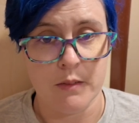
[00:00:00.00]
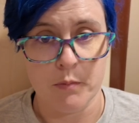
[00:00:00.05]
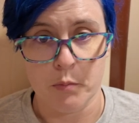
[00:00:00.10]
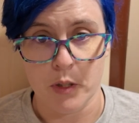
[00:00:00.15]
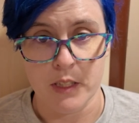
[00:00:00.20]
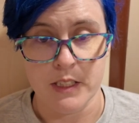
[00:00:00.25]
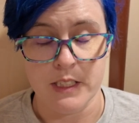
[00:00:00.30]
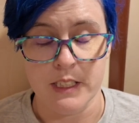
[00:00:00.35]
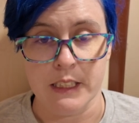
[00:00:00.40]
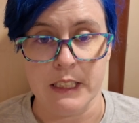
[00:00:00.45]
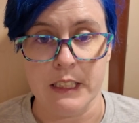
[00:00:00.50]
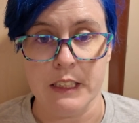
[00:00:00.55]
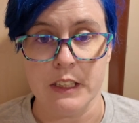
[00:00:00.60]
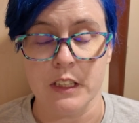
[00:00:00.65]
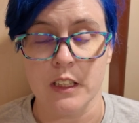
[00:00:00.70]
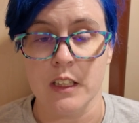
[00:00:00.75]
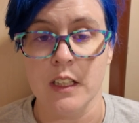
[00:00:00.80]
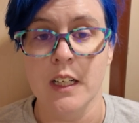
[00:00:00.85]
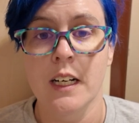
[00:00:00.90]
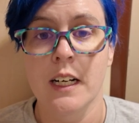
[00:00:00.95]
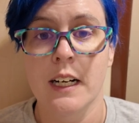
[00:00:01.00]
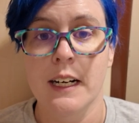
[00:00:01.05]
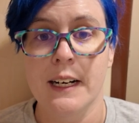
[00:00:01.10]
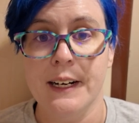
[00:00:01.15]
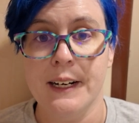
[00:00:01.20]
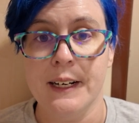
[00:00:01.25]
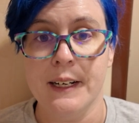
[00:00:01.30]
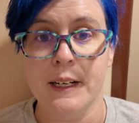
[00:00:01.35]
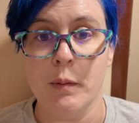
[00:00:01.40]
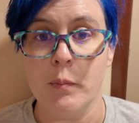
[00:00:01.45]
present here.
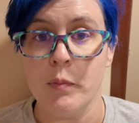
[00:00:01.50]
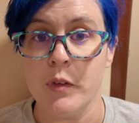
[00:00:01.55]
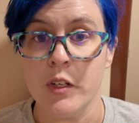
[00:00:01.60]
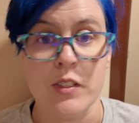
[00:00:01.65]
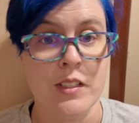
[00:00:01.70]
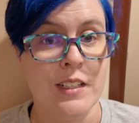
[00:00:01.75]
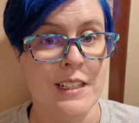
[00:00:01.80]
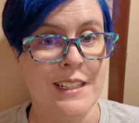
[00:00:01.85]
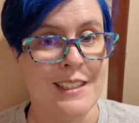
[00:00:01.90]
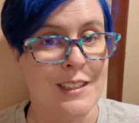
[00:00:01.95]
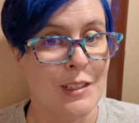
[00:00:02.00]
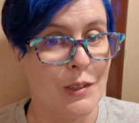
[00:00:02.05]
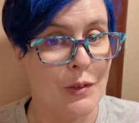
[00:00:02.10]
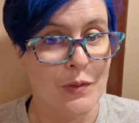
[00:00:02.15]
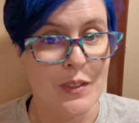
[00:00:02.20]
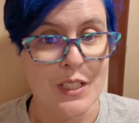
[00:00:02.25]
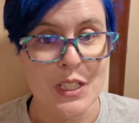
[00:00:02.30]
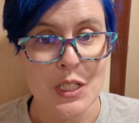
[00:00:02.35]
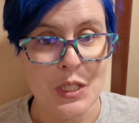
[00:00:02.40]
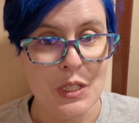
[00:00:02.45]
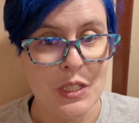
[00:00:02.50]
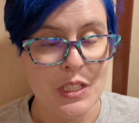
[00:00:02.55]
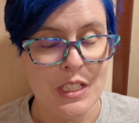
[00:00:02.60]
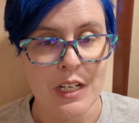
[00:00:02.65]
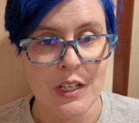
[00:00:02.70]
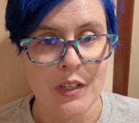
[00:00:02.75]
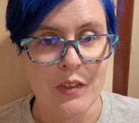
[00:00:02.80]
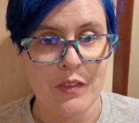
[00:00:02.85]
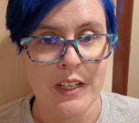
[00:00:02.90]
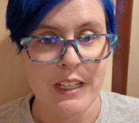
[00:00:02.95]
There's a nice little visitor
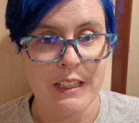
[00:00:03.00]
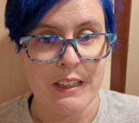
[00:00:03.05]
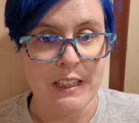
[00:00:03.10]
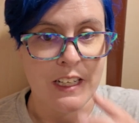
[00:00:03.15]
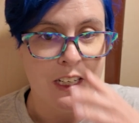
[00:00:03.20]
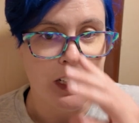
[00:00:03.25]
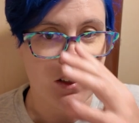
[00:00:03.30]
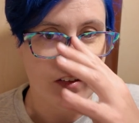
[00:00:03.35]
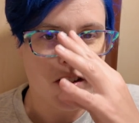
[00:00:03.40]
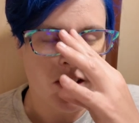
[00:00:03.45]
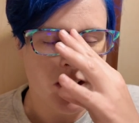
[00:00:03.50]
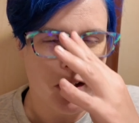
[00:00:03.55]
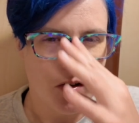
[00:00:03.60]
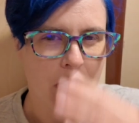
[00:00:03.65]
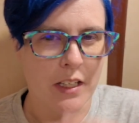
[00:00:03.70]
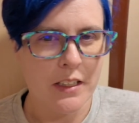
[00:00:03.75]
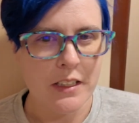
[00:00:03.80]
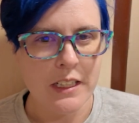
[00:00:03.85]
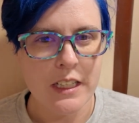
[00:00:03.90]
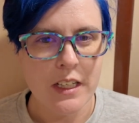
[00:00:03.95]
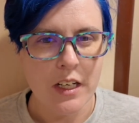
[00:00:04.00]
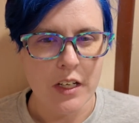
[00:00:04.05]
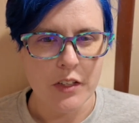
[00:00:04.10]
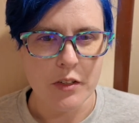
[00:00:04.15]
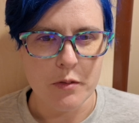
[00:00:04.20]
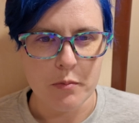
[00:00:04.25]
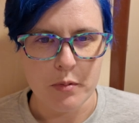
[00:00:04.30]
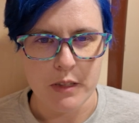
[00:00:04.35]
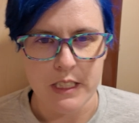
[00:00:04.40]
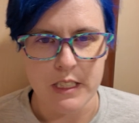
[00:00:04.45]
center right there. Now, unlike
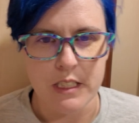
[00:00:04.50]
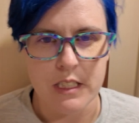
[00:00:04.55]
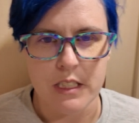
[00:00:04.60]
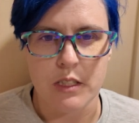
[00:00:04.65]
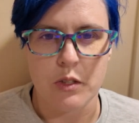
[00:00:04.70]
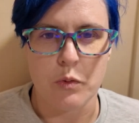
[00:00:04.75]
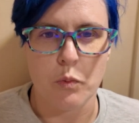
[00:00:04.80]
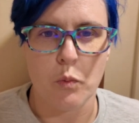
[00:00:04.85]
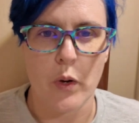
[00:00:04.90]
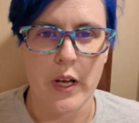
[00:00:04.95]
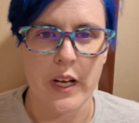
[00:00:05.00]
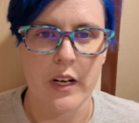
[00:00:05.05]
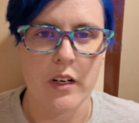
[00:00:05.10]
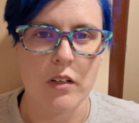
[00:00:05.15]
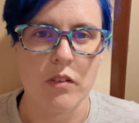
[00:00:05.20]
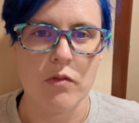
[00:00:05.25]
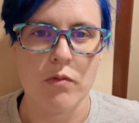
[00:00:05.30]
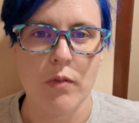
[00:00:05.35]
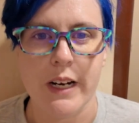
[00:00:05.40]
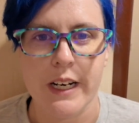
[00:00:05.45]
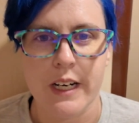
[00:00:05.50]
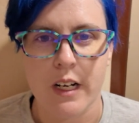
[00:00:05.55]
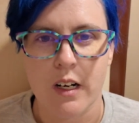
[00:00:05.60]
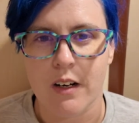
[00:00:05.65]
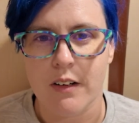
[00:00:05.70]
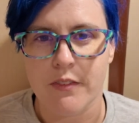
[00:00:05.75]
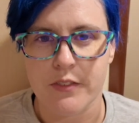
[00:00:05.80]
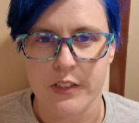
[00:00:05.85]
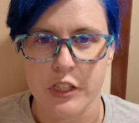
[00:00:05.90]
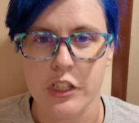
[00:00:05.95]
other places where right
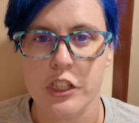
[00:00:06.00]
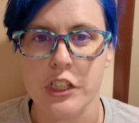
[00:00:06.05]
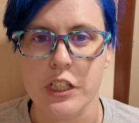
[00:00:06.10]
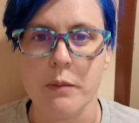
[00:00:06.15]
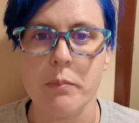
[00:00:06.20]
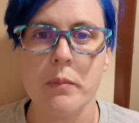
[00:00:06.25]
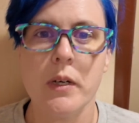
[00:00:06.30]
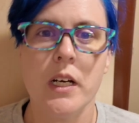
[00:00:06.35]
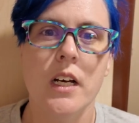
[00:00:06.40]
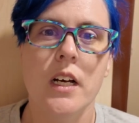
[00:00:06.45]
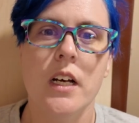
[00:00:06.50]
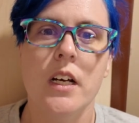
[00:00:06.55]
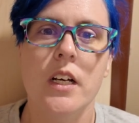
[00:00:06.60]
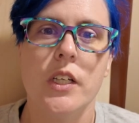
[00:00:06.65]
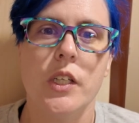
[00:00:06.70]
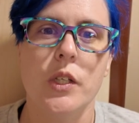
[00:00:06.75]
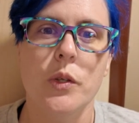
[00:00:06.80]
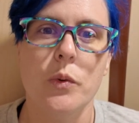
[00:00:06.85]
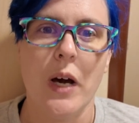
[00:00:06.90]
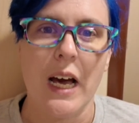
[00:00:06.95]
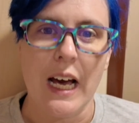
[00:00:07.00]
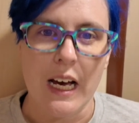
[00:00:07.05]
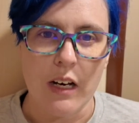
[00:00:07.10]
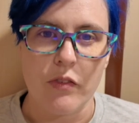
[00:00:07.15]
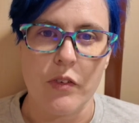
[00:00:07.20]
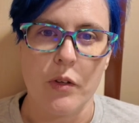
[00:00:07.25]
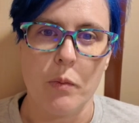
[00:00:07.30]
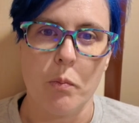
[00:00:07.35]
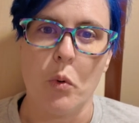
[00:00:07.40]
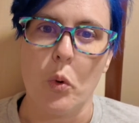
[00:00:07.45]
off the ship you have
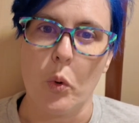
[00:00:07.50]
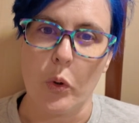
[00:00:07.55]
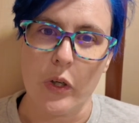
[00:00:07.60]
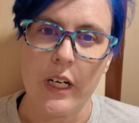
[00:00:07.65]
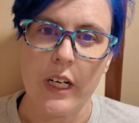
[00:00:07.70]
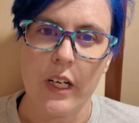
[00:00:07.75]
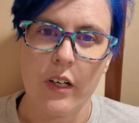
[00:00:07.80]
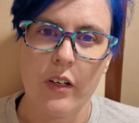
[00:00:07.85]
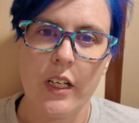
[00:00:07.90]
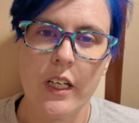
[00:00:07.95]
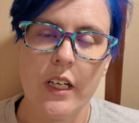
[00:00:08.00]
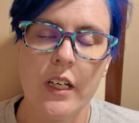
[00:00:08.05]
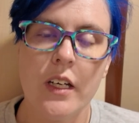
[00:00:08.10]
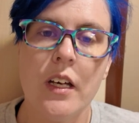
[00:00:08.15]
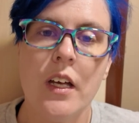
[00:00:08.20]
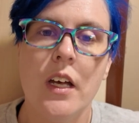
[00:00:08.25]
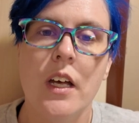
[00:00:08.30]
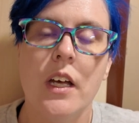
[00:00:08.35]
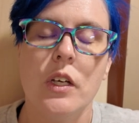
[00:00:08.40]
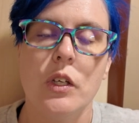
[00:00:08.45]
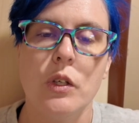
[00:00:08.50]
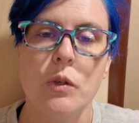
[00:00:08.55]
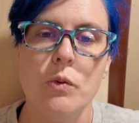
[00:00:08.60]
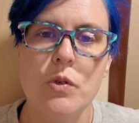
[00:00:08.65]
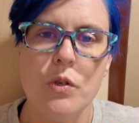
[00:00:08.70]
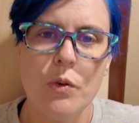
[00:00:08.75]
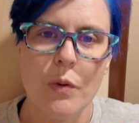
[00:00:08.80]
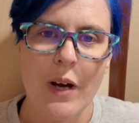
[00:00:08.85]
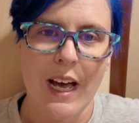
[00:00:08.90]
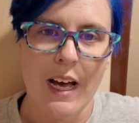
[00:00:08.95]
the port area, you
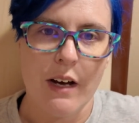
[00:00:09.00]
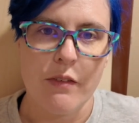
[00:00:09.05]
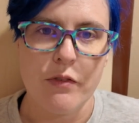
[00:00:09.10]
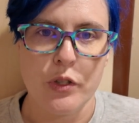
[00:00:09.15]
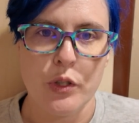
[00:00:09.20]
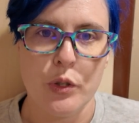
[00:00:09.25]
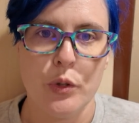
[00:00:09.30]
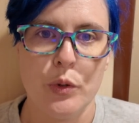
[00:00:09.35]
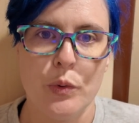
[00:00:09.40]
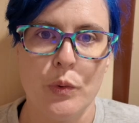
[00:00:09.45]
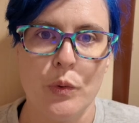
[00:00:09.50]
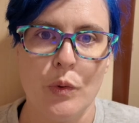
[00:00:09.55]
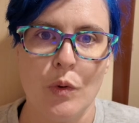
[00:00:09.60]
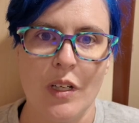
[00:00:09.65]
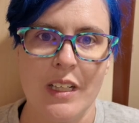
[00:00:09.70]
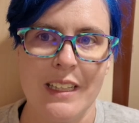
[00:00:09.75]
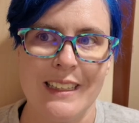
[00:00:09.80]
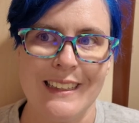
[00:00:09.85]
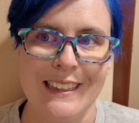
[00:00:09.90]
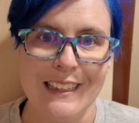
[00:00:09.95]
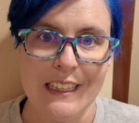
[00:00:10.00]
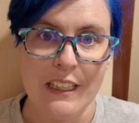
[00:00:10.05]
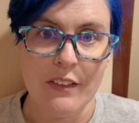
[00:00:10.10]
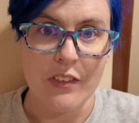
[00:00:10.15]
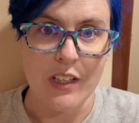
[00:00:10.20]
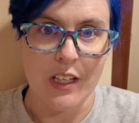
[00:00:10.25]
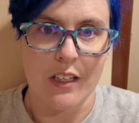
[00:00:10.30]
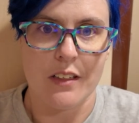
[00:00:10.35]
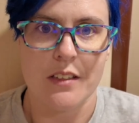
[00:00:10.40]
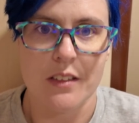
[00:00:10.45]
do have to
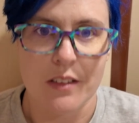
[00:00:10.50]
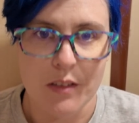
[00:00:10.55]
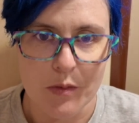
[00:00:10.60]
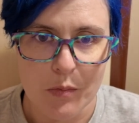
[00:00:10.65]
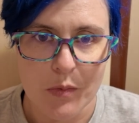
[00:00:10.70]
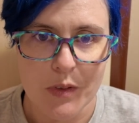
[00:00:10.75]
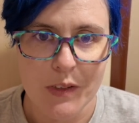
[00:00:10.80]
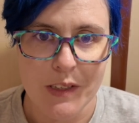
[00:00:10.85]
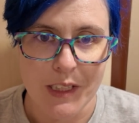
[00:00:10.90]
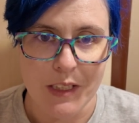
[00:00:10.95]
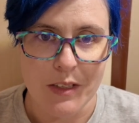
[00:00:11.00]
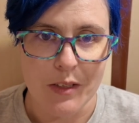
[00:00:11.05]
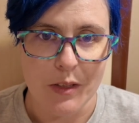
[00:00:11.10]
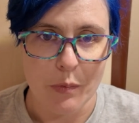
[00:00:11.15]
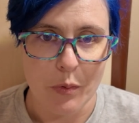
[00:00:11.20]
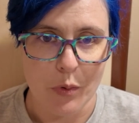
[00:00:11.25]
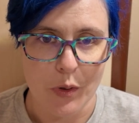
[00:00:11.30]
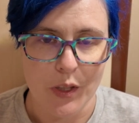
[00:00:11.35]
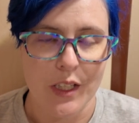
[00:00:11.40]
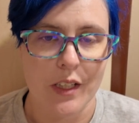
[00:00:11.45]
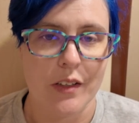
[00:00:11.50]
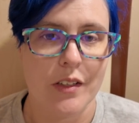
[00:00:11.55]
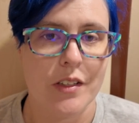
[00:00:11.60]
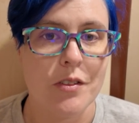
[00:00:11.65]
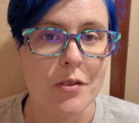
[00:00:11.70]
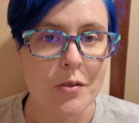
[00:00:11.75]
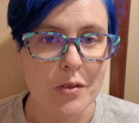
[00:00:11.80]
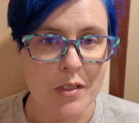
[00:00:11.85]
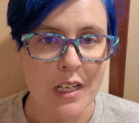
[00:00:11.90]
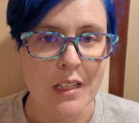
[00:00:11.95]
leave customs to get to the port area.
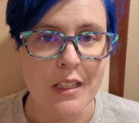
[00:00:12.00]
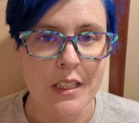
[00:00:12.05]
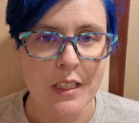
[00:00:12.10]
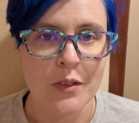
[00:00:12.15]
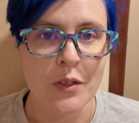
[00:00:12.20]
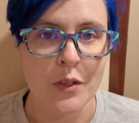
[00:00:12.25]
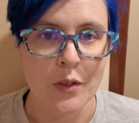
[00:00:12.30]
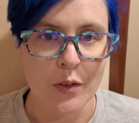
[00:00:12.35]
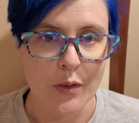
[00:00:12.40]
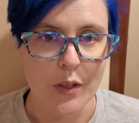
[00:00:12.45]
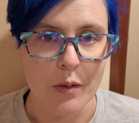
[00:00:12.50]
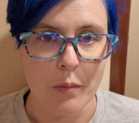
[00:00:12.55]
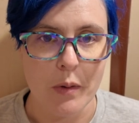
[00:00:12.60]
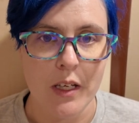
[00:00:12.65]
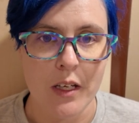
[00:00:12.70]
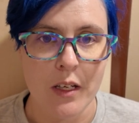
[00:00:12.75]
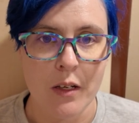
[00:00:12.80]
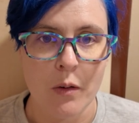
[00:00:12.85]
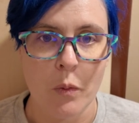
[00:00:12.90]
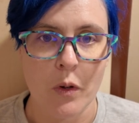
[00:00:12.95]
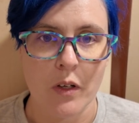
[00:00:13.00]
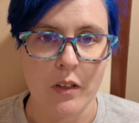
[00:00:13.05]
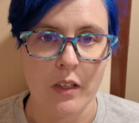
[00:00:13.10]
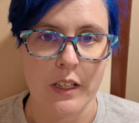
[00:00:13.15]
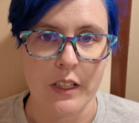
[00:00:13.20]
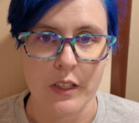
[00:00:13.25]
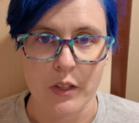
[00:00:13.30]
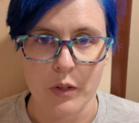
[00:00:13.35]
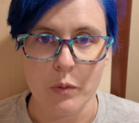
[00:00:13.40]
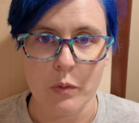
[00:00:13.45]
So it's not like in the Caribbean where
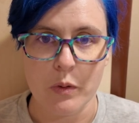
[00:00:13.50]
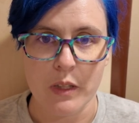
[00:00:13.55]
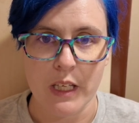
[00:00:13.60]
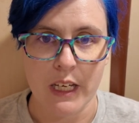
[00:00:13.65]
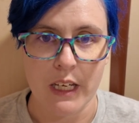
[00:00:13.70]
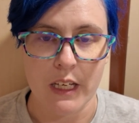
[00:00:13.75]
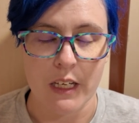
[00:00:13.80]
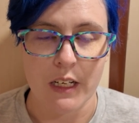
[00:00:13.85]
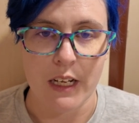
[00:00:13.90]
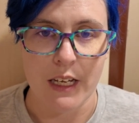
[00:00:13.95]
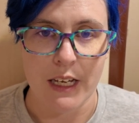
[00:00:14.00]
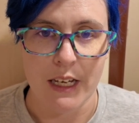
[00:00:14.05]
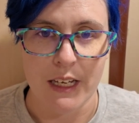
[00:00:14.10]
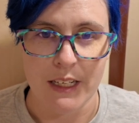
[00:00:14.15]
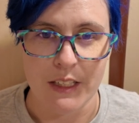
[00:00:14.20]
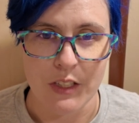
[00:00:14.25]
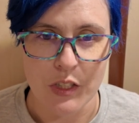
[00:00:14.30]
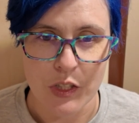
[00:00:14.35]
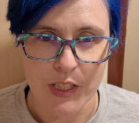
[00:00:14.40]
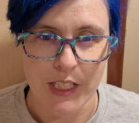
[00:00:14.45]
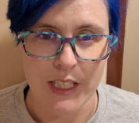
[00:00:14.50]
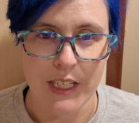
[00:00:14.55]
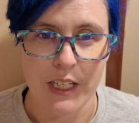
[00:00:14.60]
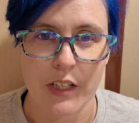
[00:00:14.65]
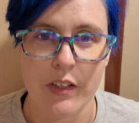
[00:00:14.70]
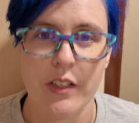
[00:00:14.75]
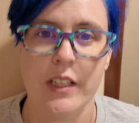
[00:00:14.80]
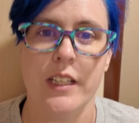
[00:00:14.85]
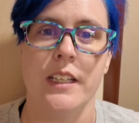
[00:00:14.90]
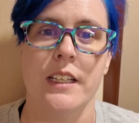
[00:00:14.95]
like you can't enter that
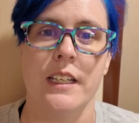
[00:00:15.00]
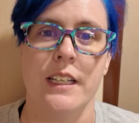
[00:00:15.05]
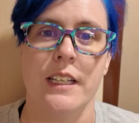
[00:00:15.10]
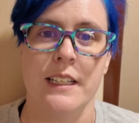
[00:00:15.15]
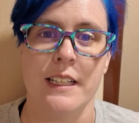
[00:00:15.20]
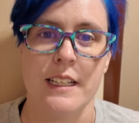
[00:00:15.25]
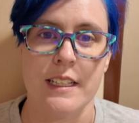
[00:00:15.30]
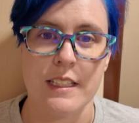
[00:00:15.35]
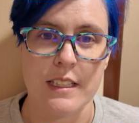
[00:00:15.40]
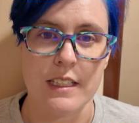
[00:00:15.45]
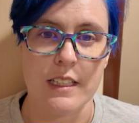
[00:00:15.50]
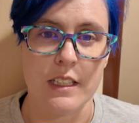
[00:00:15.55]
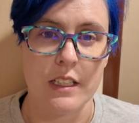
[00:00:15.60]
area unless